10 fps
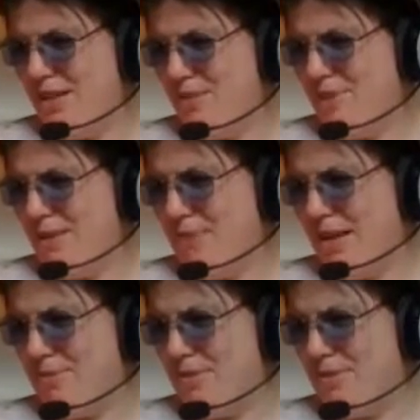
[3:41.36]
Big bit of
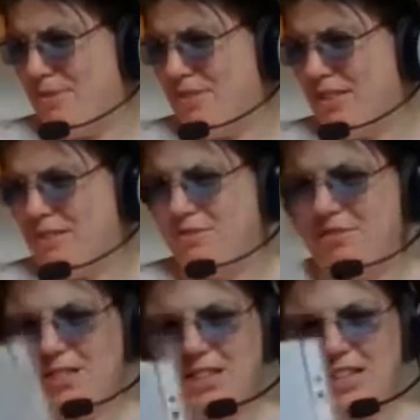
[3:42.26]
paper that folds
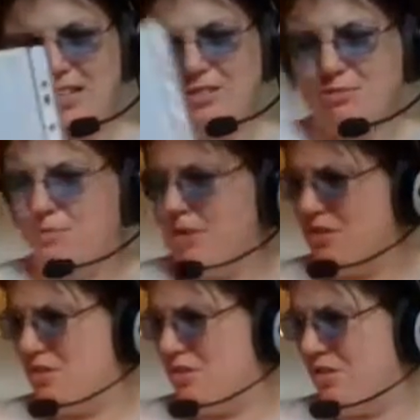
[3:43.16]
out, and the actual
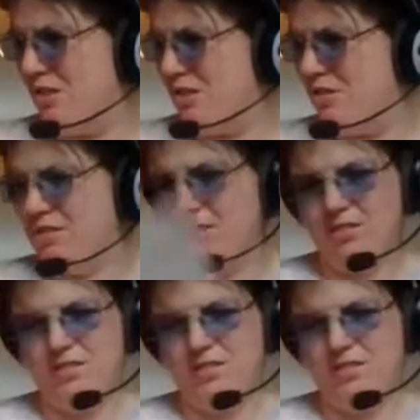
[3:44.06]
picture on it